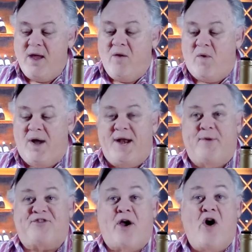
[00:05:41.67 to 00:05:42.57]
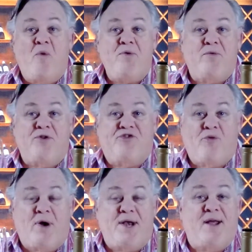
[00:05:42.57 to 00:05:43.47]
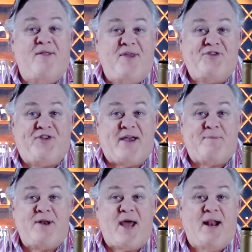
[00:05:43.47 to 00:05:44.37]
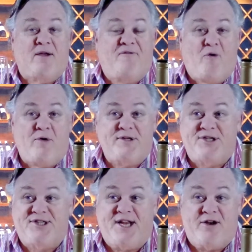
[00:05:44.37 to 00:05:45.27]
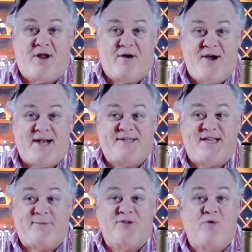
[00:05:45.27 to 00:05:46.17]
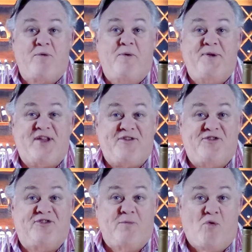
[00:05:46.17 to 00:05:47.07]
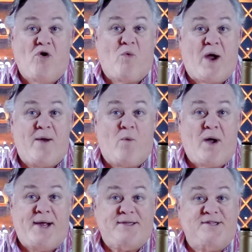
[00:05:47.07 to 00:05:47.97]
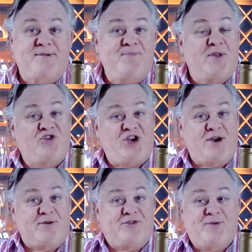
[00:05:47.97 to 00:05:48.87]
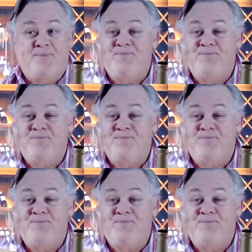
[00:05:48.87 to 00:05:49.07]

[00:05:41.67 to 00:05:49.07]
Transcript: Well, anyways, I hope you enjoyed this segment. I look forward to seeing you on our next segments where we'll be tasting some more white wines. Cheers!